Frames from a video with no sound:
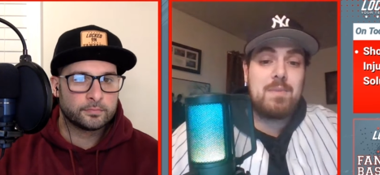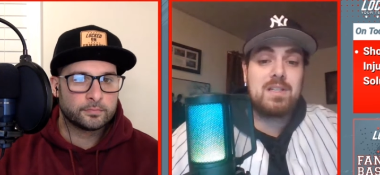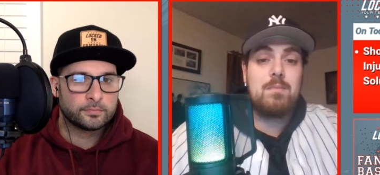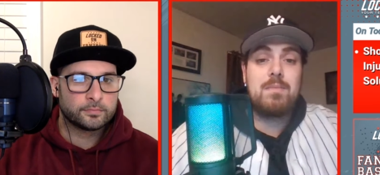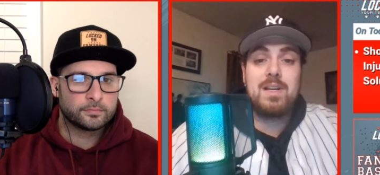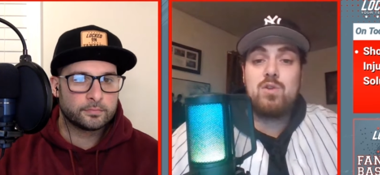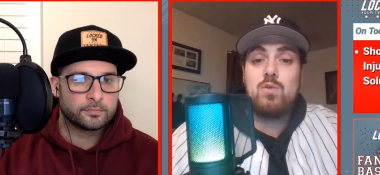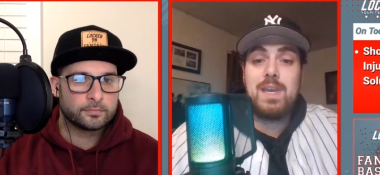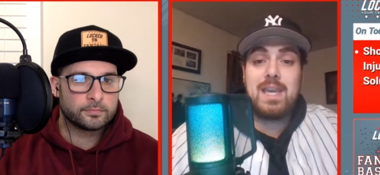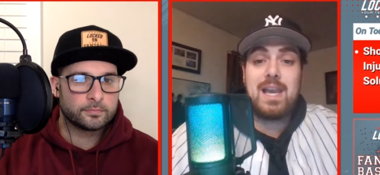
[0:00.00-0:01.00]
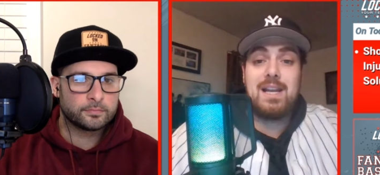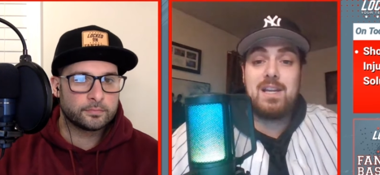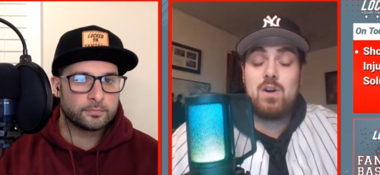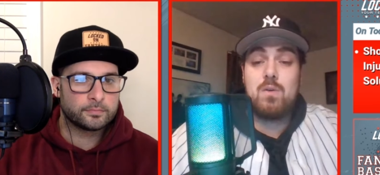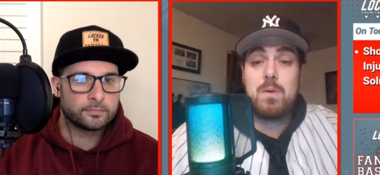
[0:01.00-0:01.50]
Speaker 1: now, but somebody who we
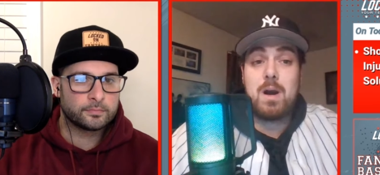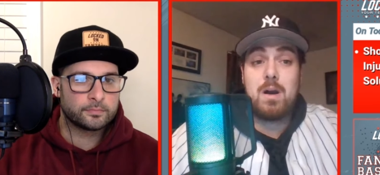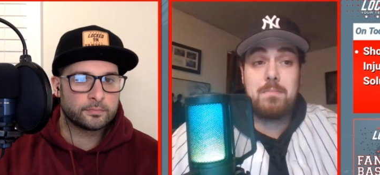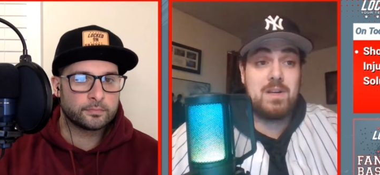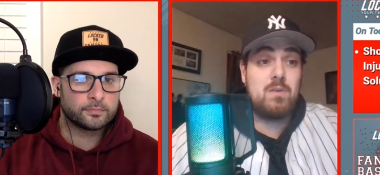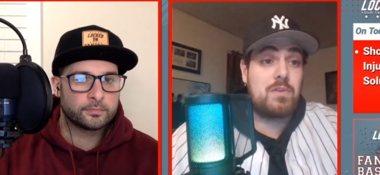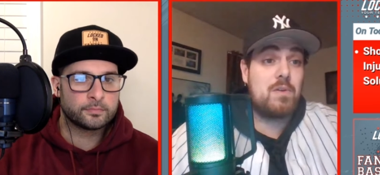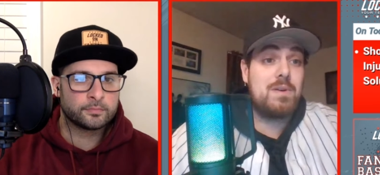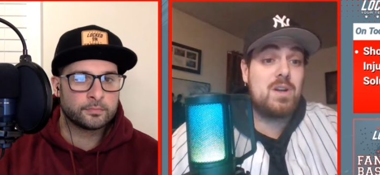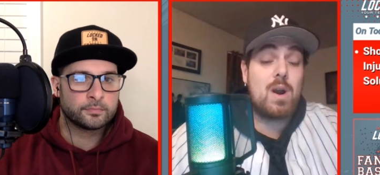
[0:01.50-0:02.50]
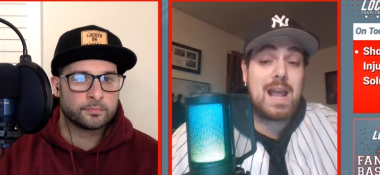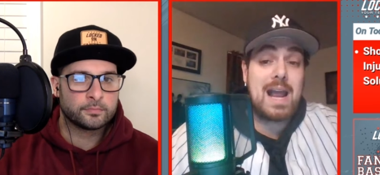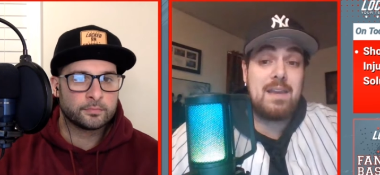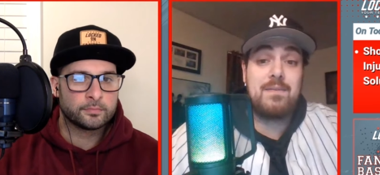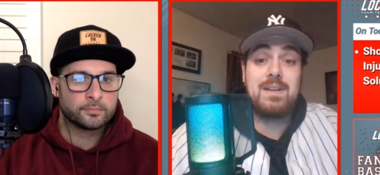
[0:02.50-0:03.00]
can, you know, um, you know, throw a
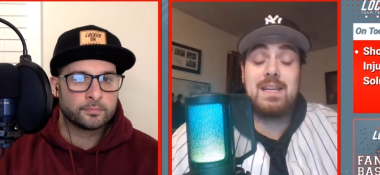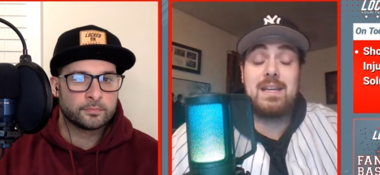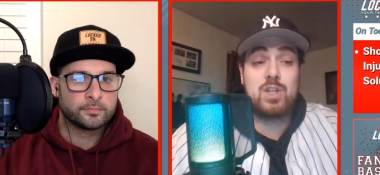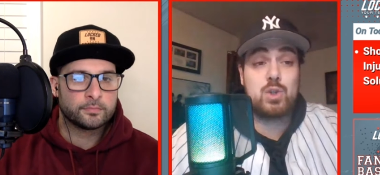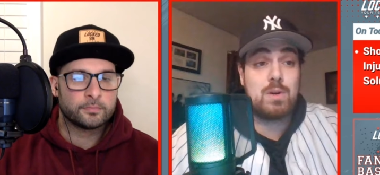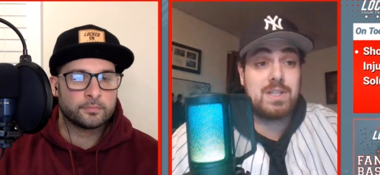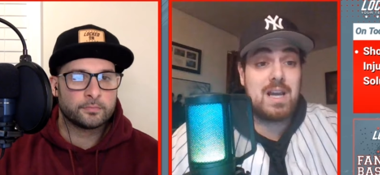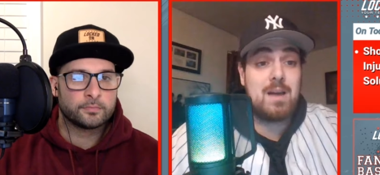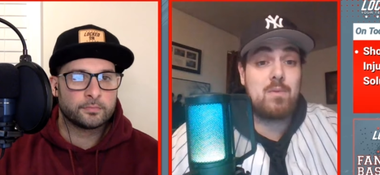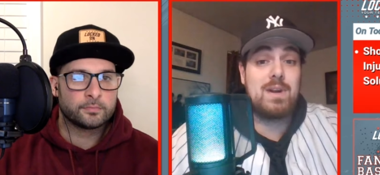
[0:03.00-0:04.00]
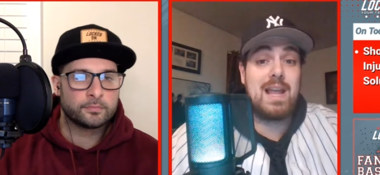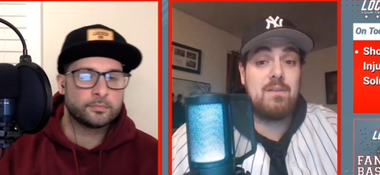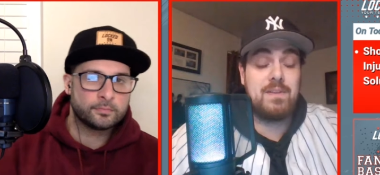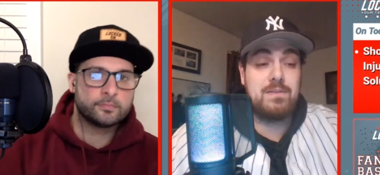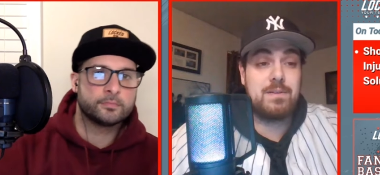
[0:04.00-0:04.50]
dart at if you need a shortstop or
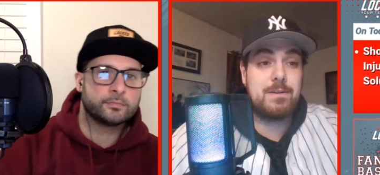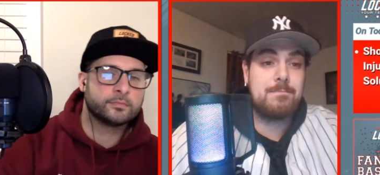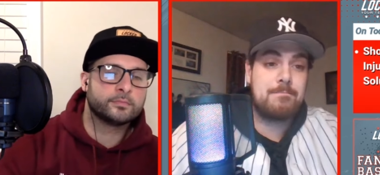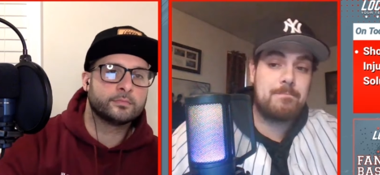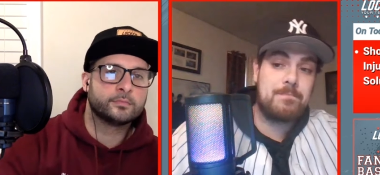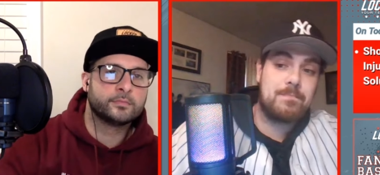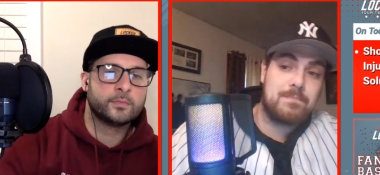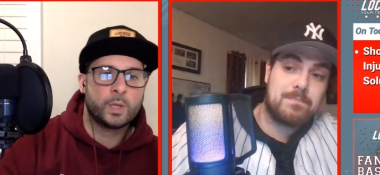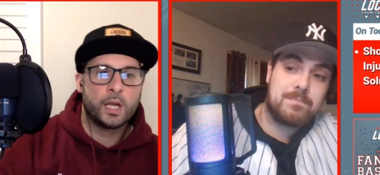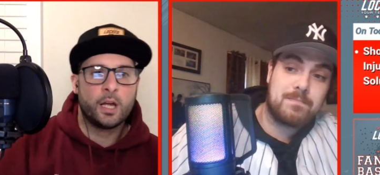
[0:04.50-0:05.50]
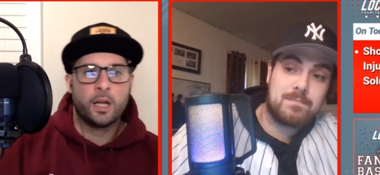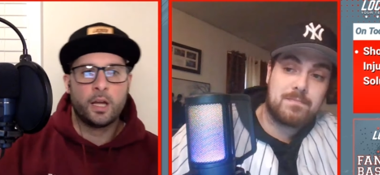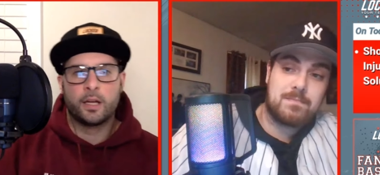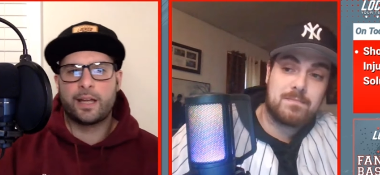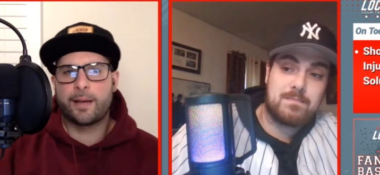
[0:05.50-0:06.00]
an outfielder.
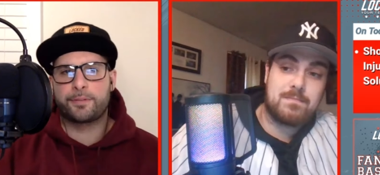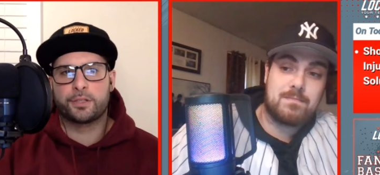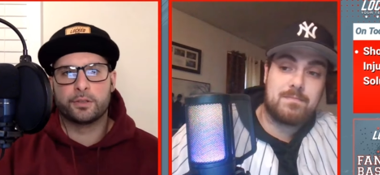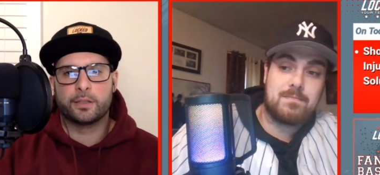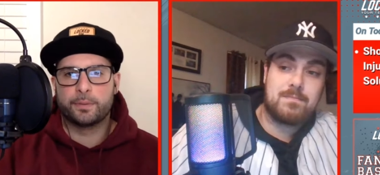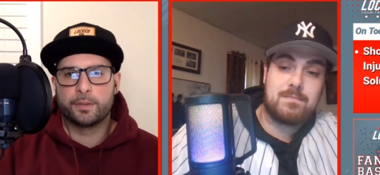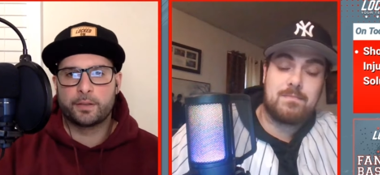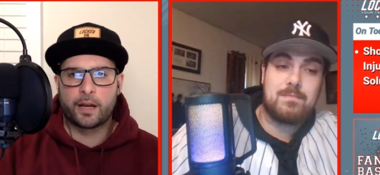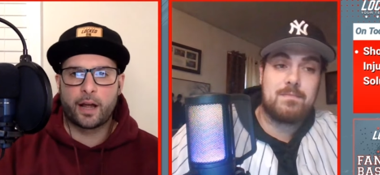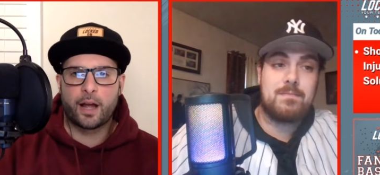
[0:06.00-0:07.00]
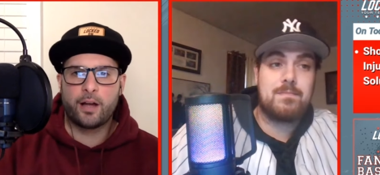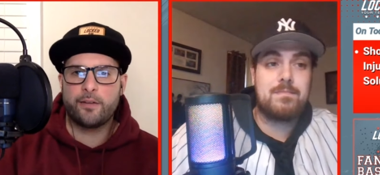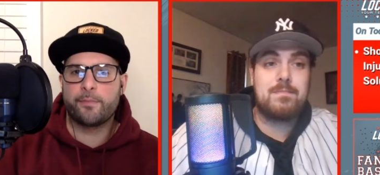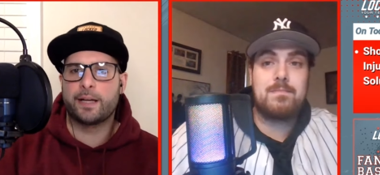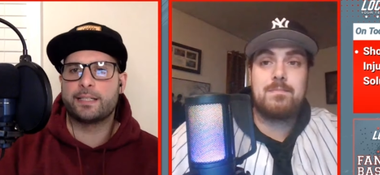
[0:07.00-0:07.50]
Speaker 2: Yeah, absolutely. But I, will
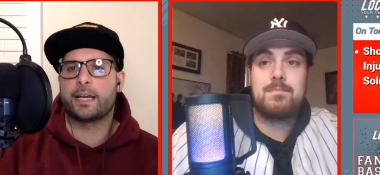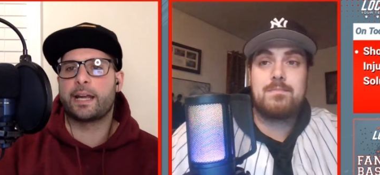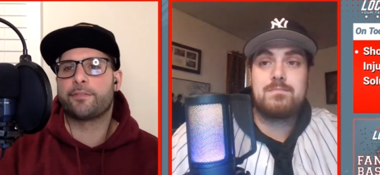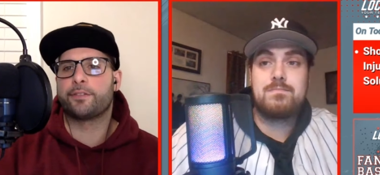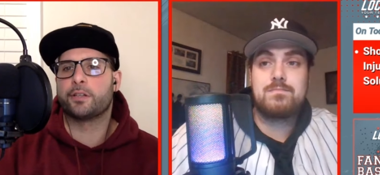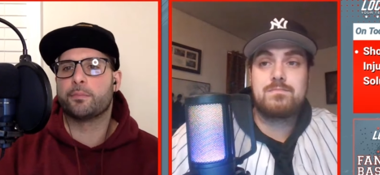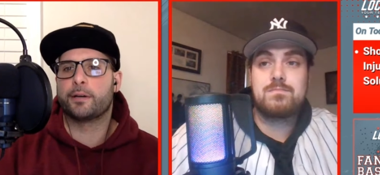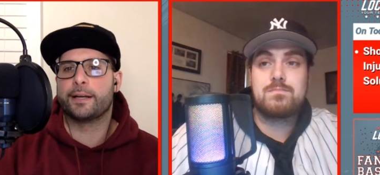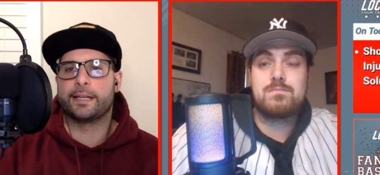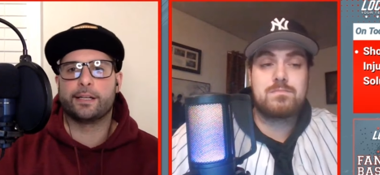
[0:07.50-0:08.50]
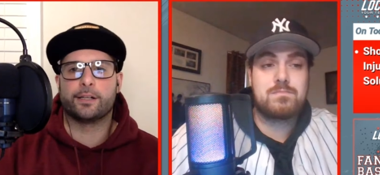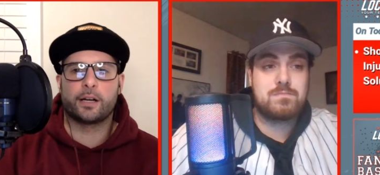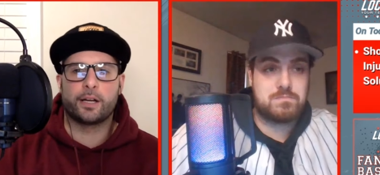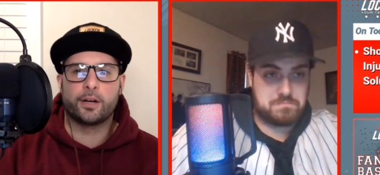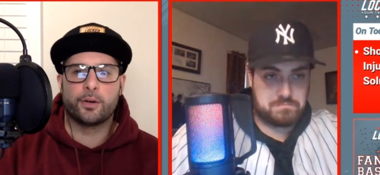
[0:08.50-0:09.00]
give my take after the break
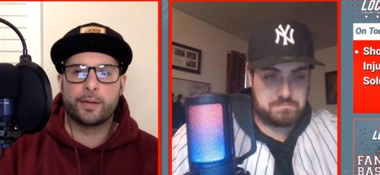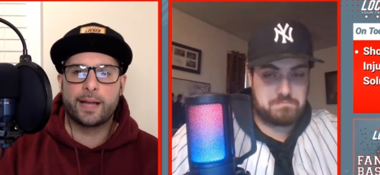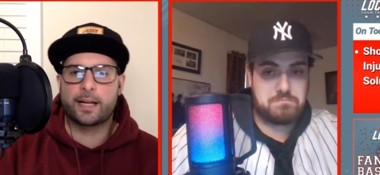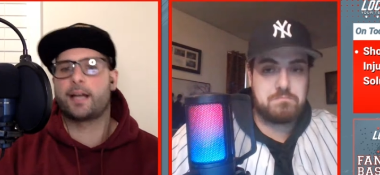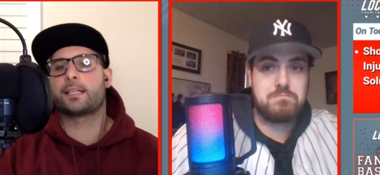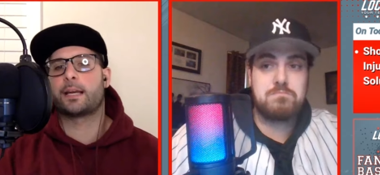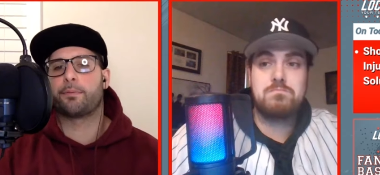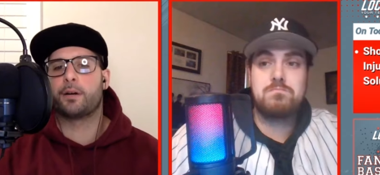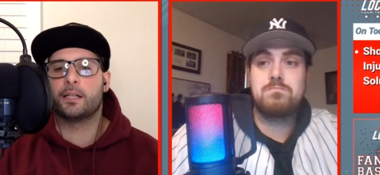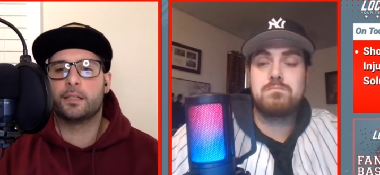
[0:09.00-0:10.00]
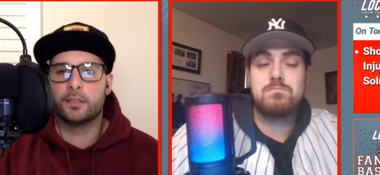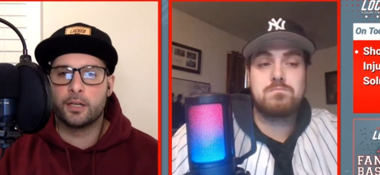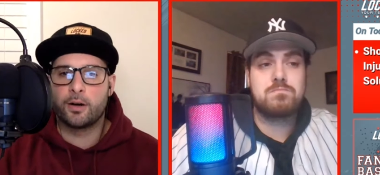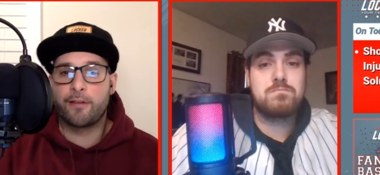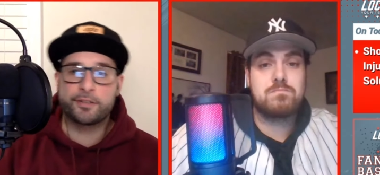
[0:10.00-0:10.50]
here. You know, we got guys like Brandon
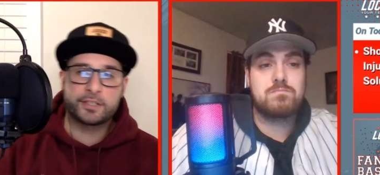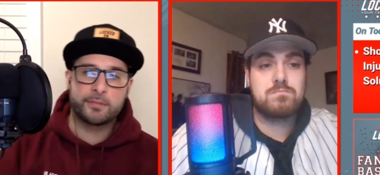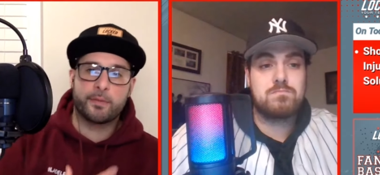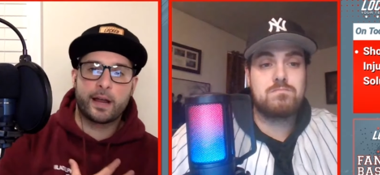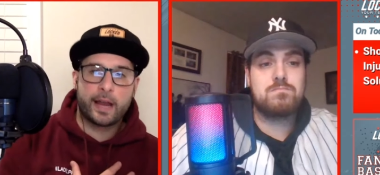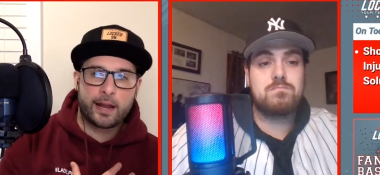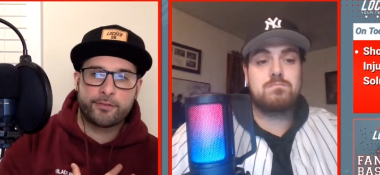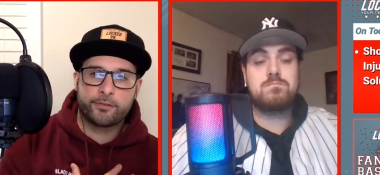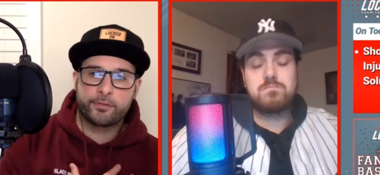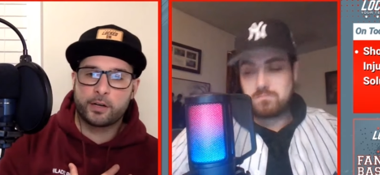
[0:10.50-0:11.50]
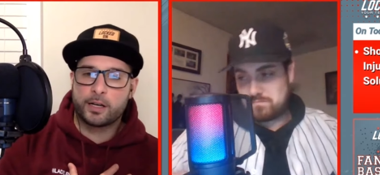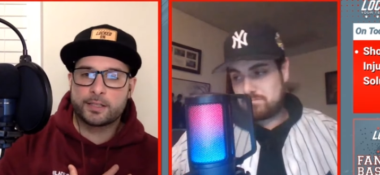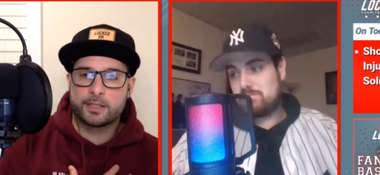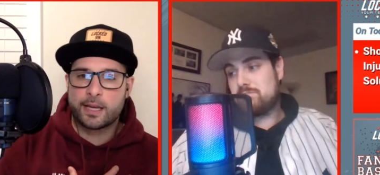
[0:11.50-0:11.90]
Lowe, obviously my half of us,